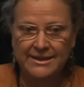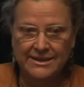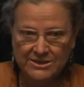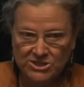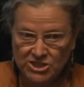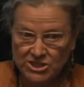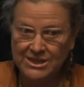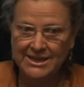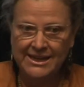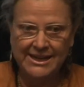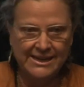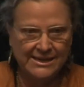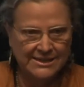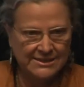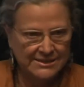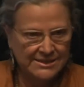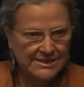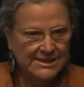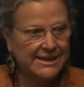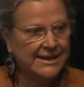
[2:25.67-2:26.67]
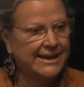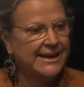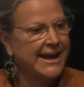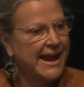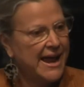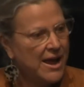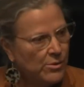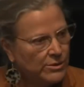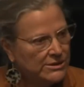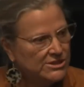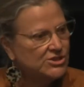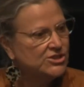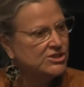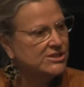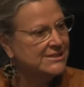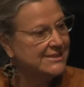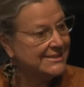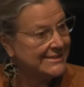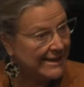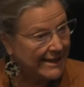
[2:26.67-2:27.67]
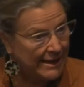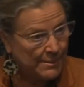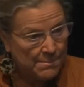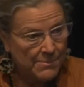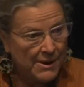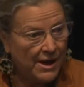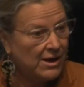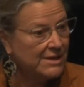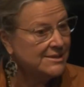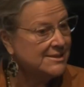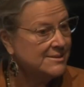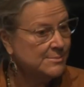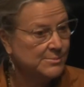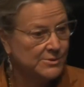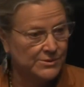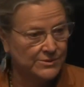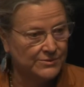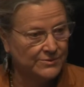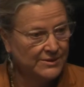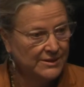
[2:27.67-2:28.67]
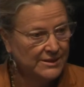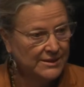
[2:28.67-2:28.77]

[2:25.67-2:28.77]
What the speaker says: Chileans, it now is just impossible.